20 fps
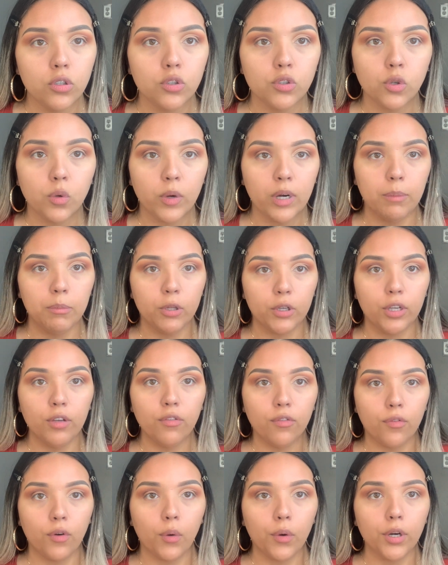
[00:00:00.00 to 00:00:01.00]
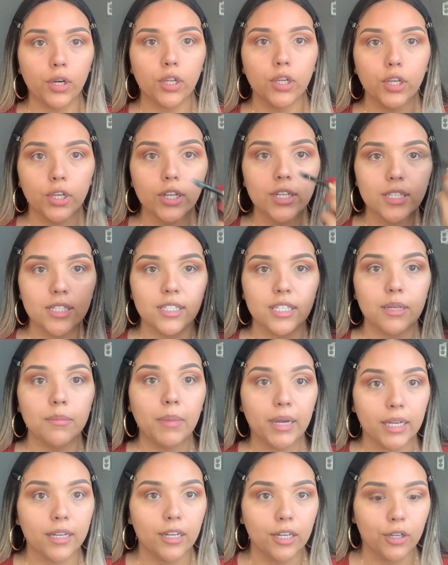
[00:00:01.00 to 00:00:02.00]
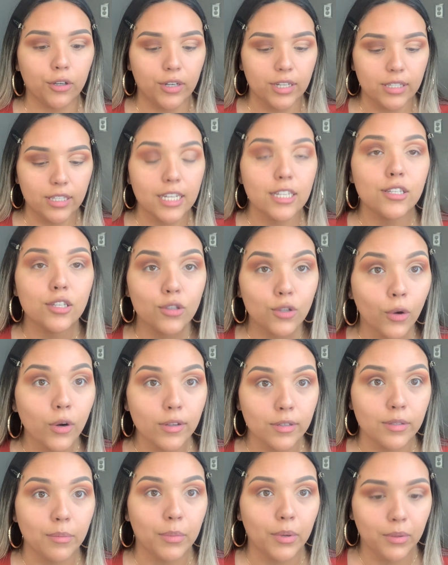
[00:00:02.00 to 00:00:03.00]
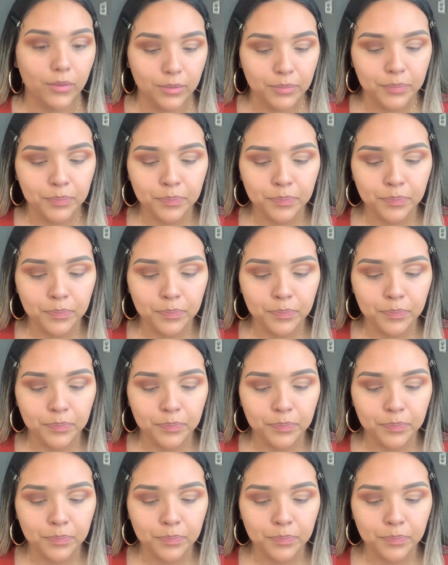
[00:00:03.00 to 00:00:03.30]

so when I'm looking forward you could see my cut crease. It's noticeable.